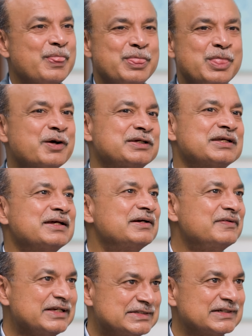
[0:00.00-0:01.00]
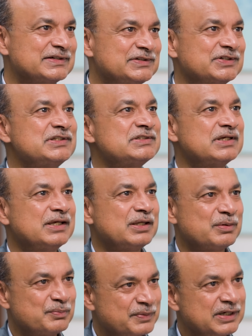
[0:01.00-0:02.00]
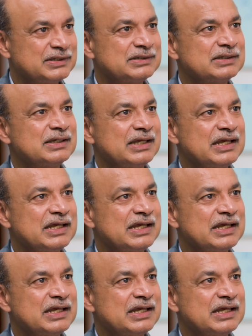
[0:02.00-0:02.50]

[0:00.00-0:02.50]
not researchers, but